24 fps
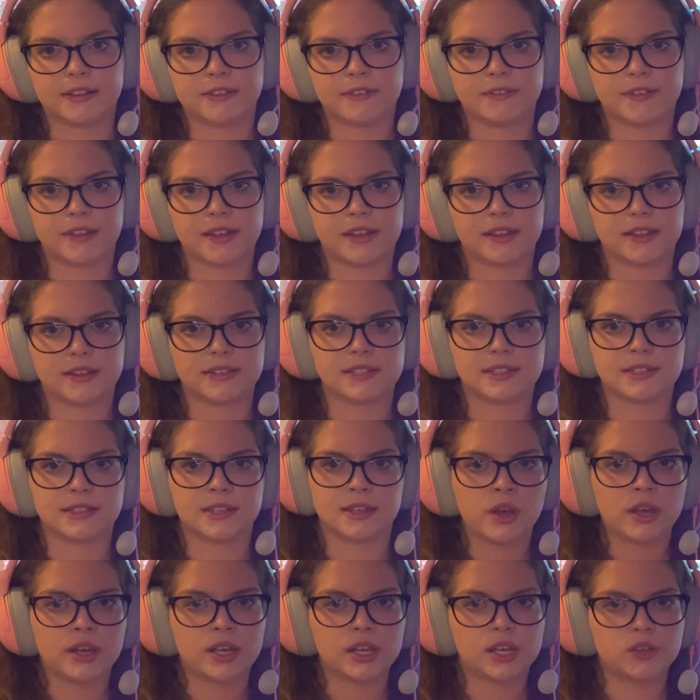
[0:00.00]
Fest.
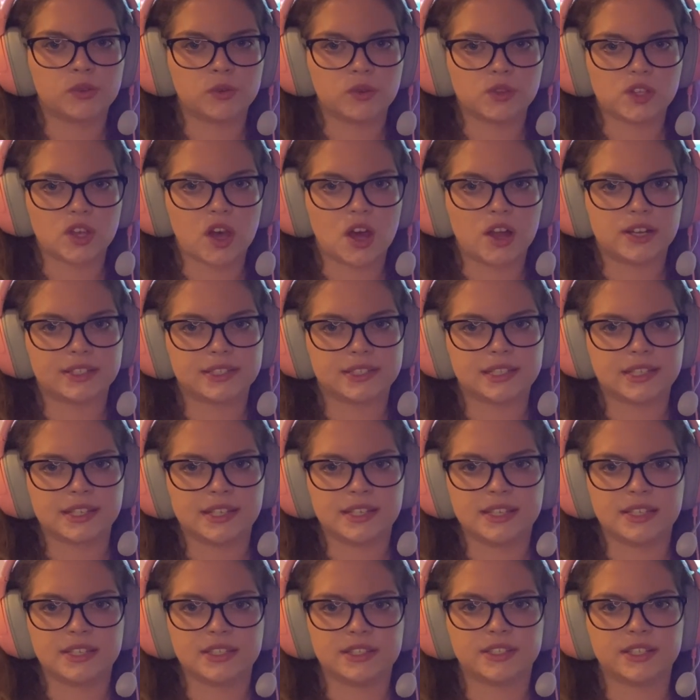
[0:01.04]
It was honestly
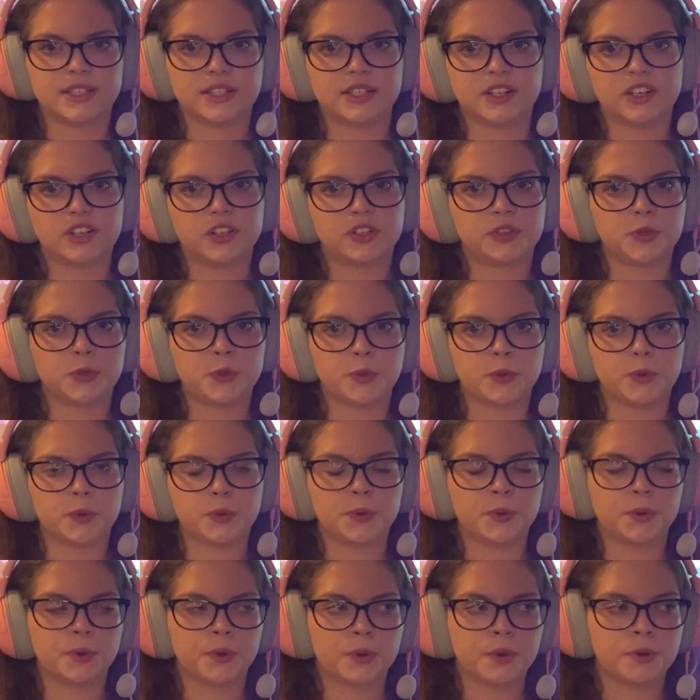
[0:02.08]
easier
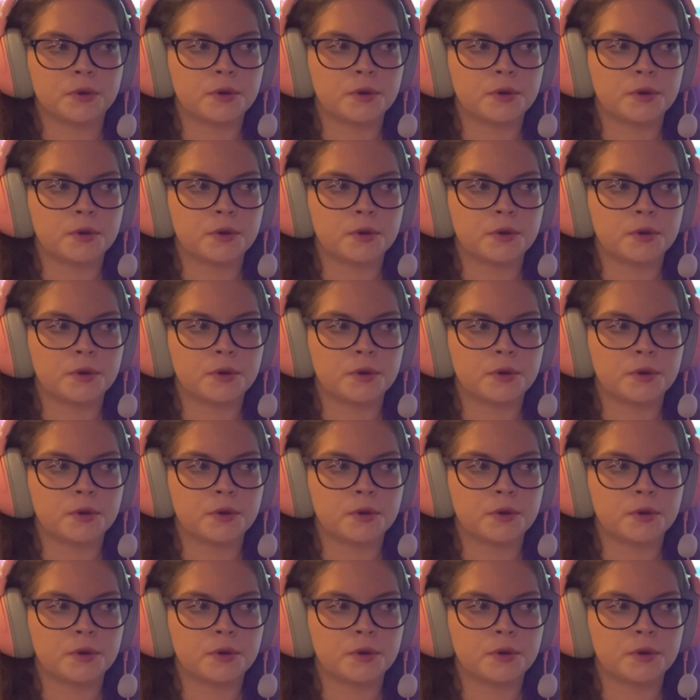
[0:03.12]
to